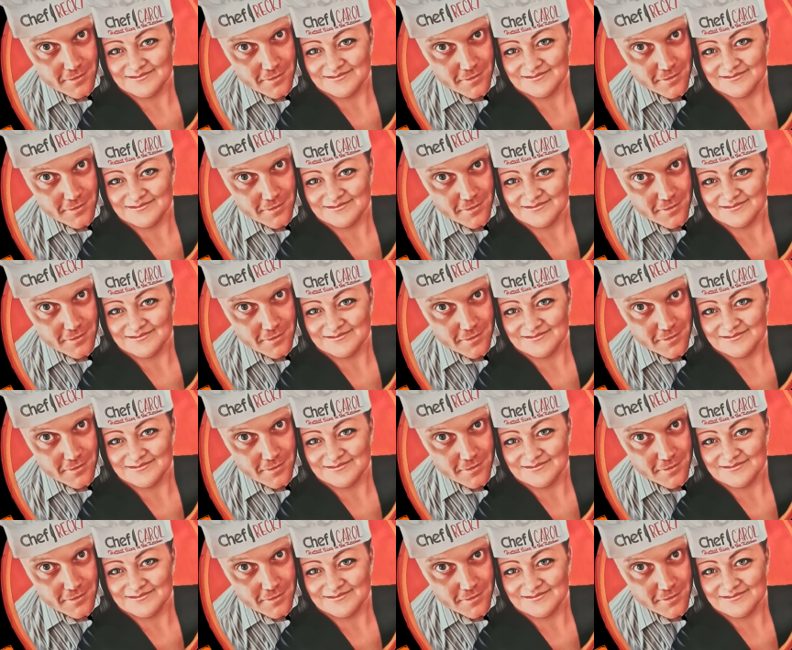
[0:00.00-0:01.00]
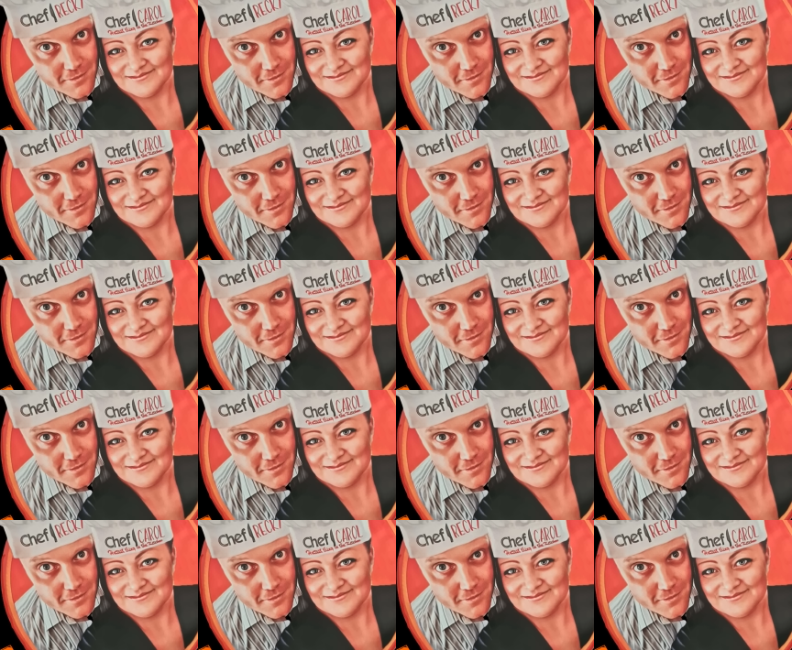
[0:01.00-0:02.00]

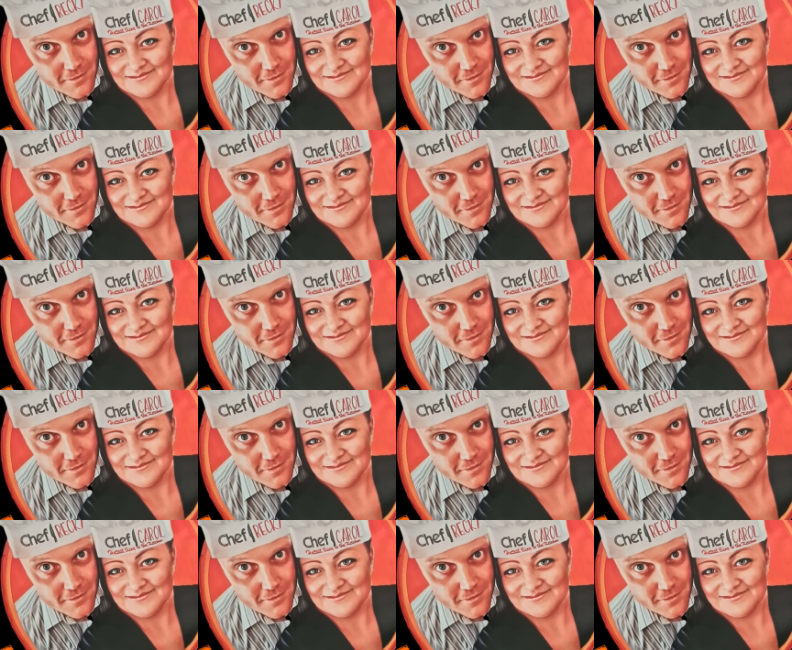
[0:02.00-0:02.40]
Nothing is said.